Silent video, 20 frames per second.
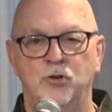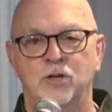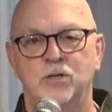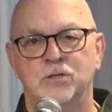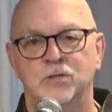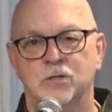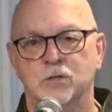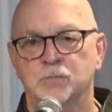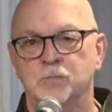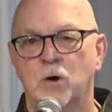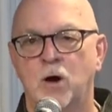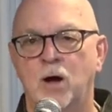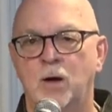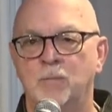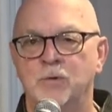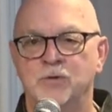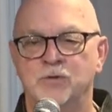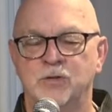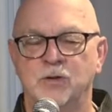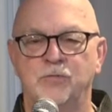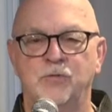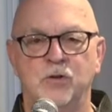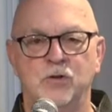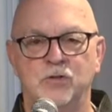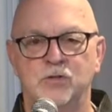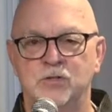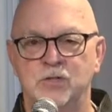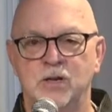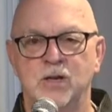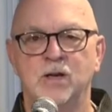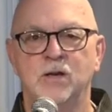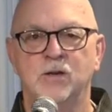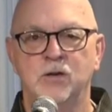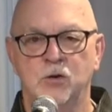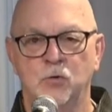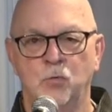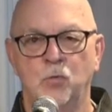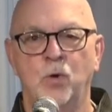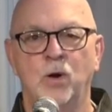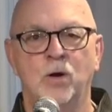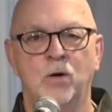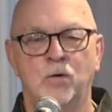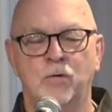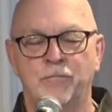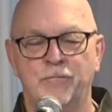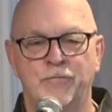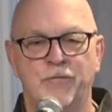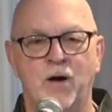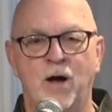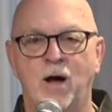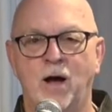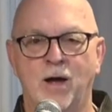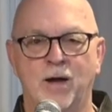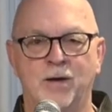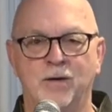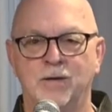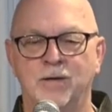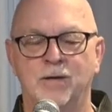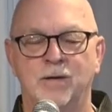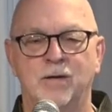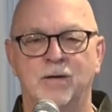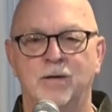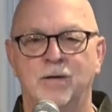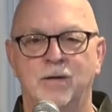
Jesus promised, If you seek, you will find.